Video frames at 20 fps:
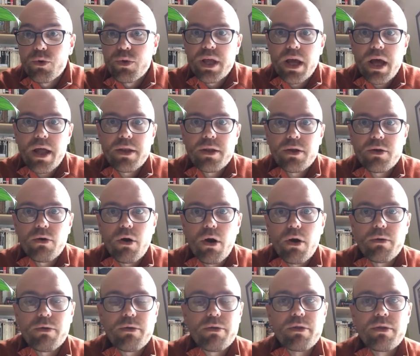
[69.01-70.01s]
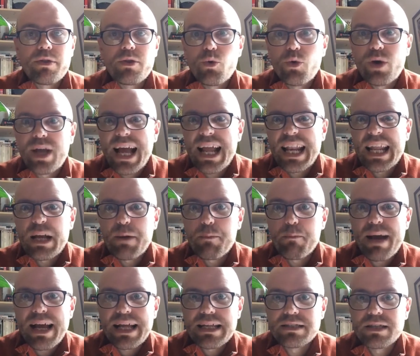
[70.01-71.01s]
the undergrowth and the organic
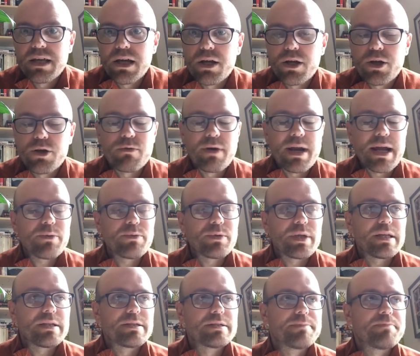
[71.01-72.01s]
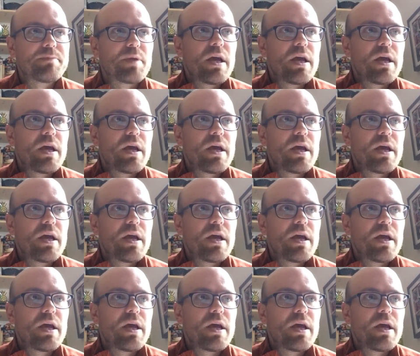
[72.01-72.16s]
matter around it,